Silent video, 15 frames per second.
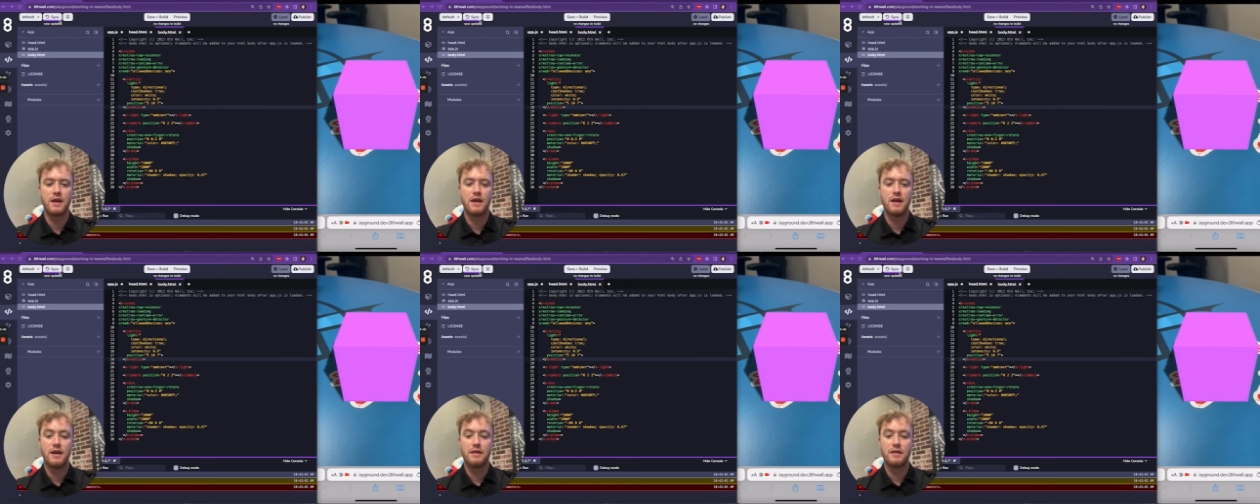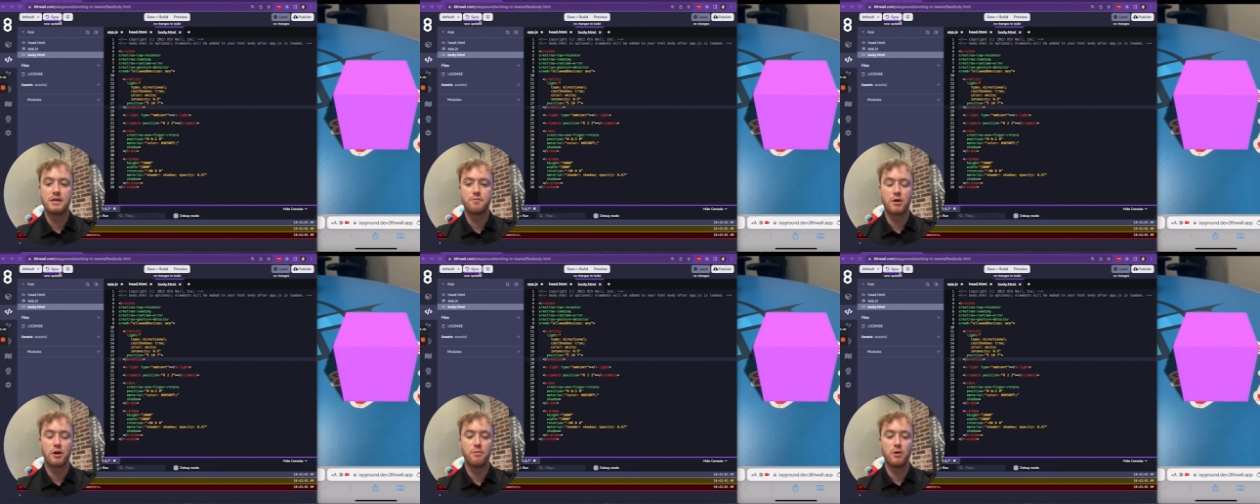This
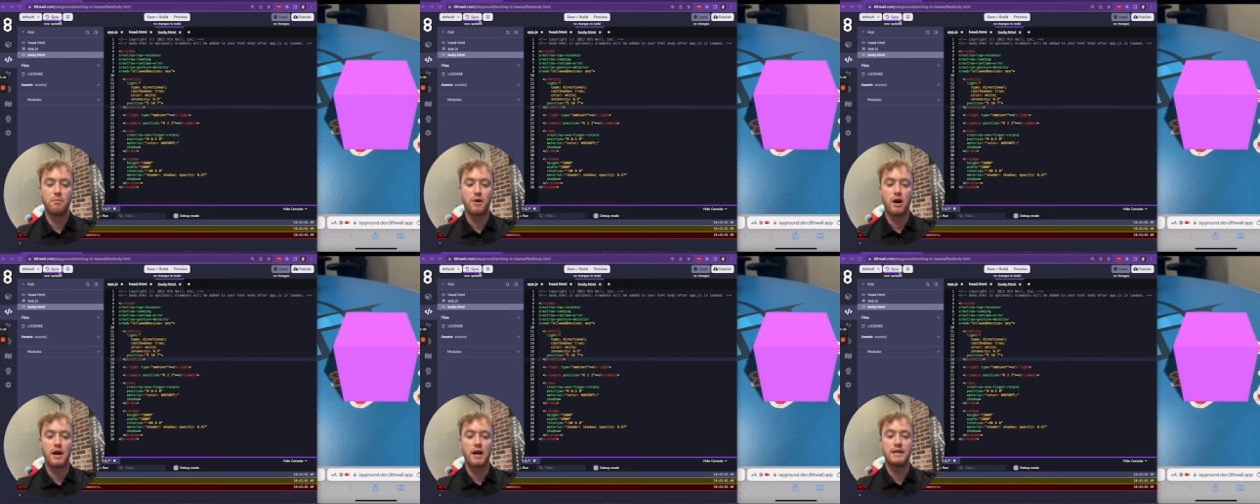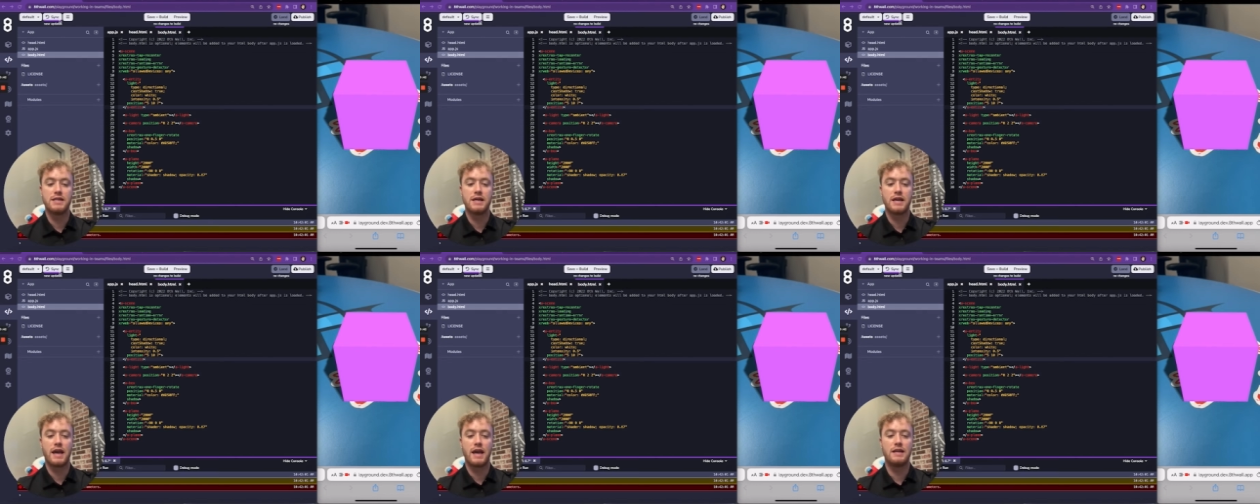purple bar
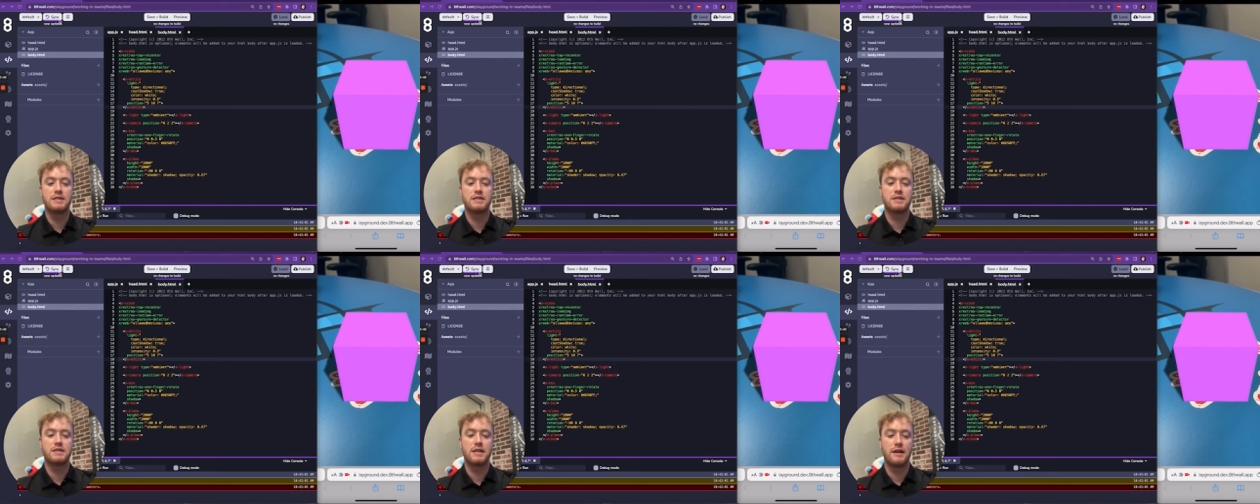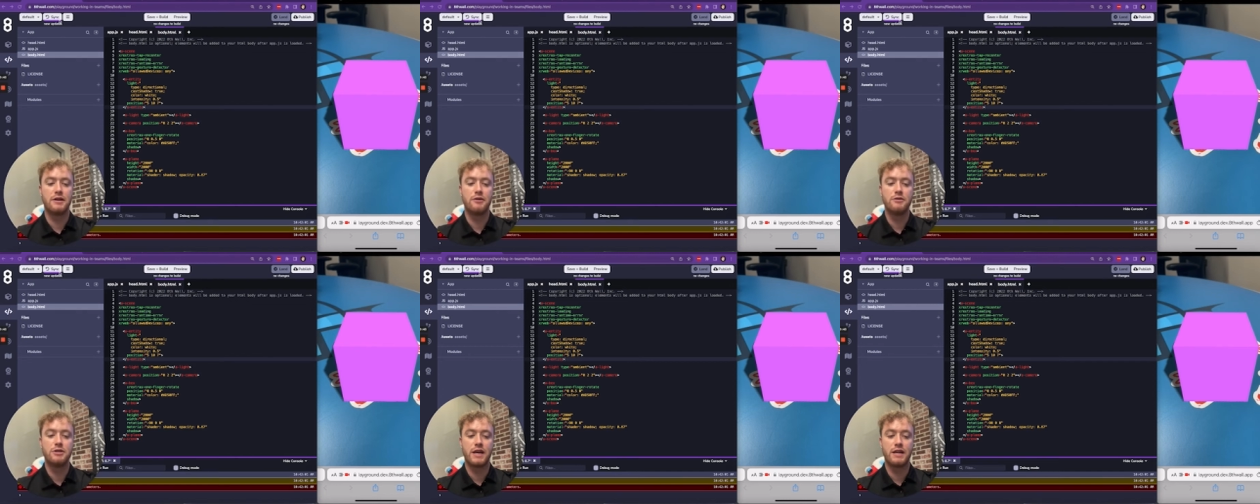indicates that new
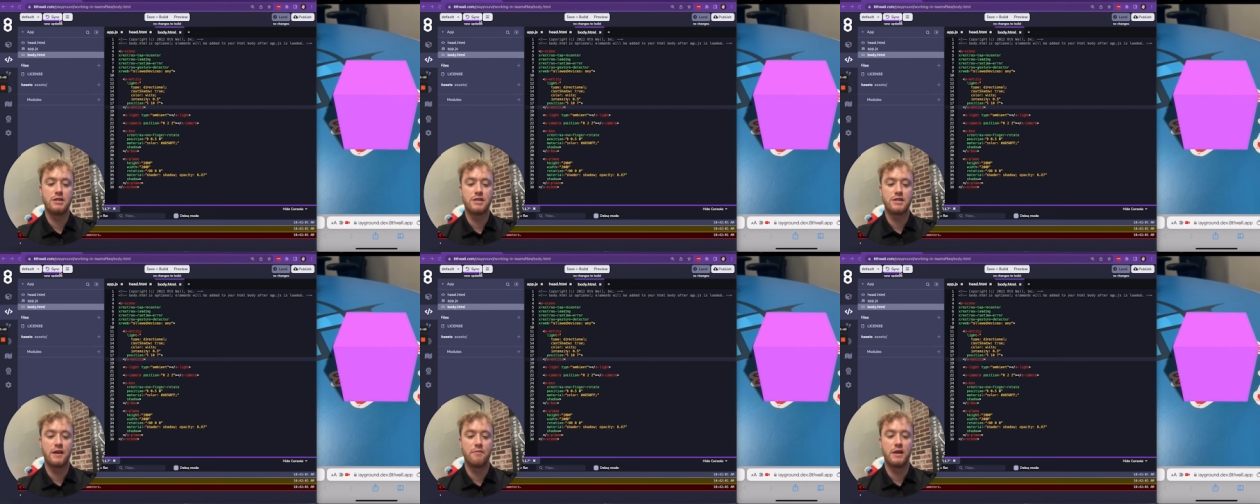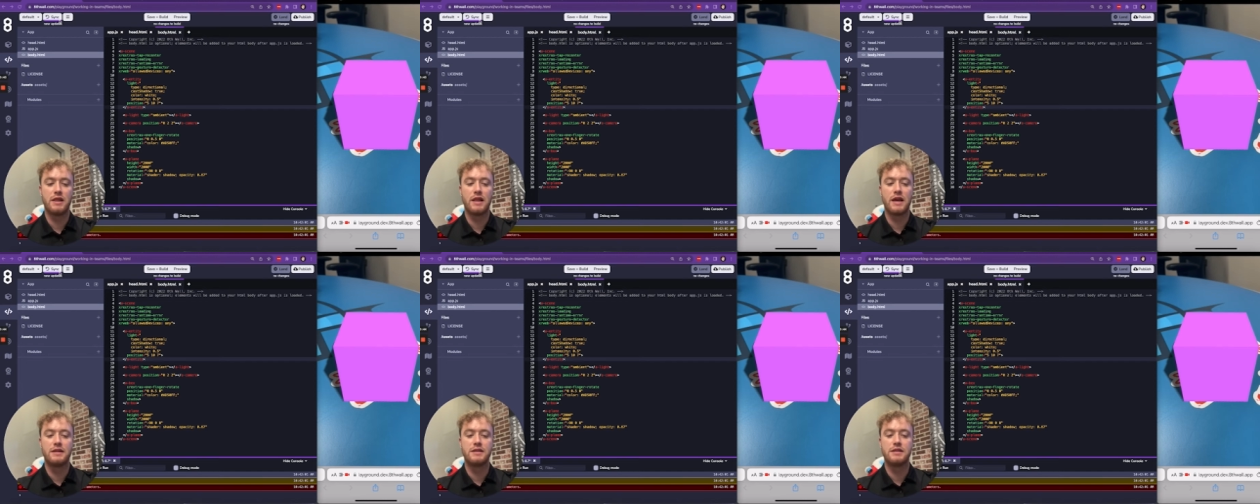changes have been
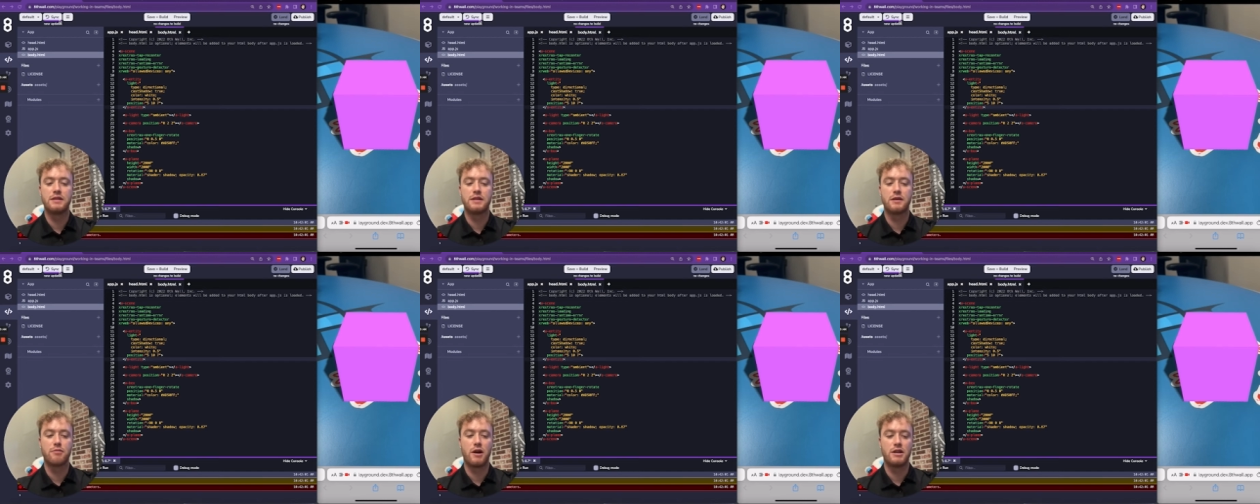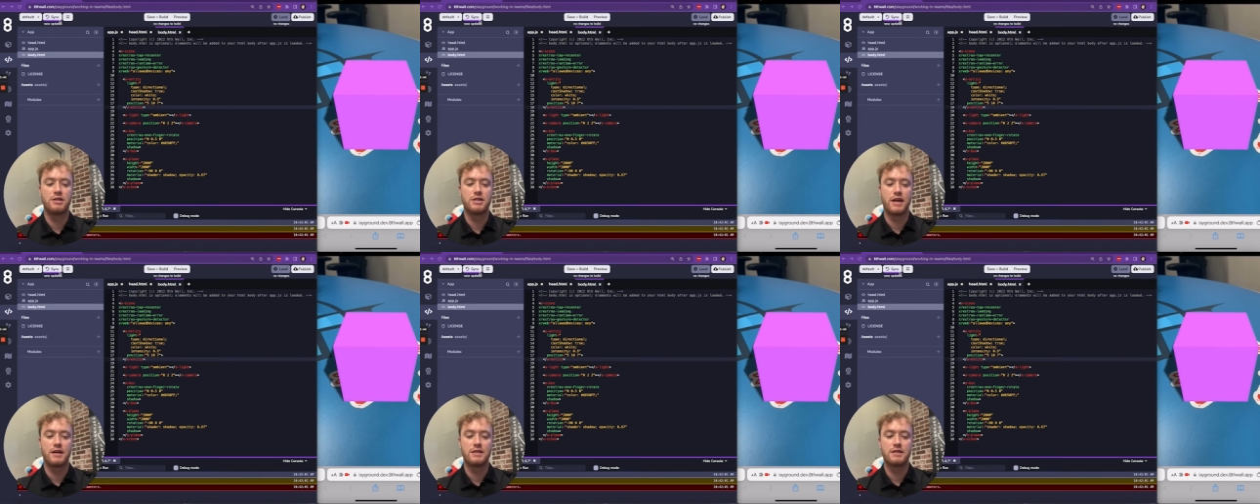landed to the
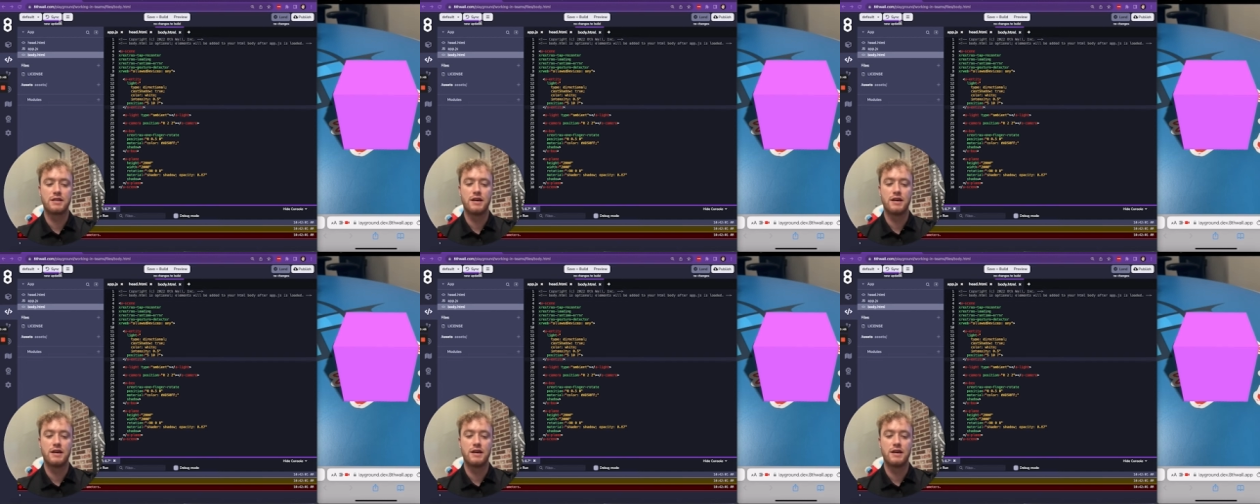project.